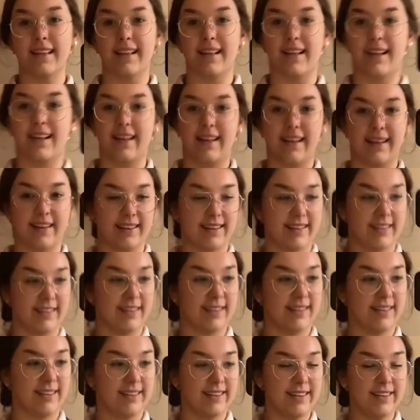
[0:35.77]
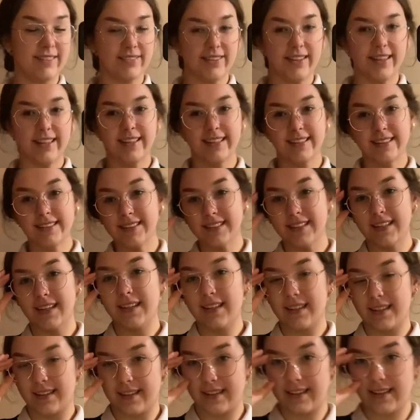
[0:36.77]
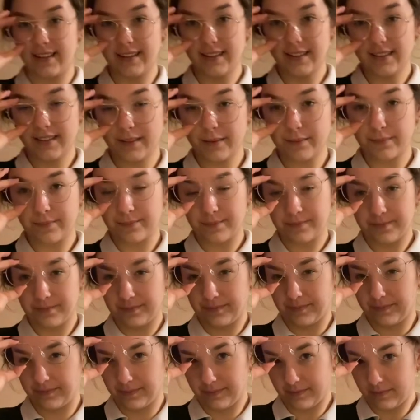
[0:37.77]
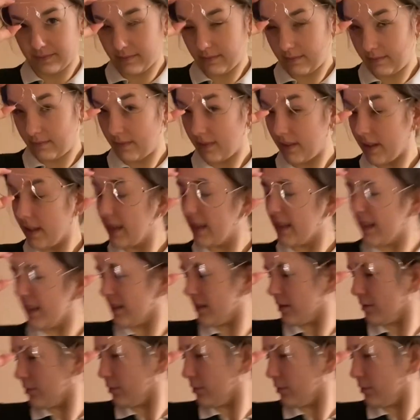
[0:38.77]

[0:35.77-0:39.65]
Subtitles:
I love these. This is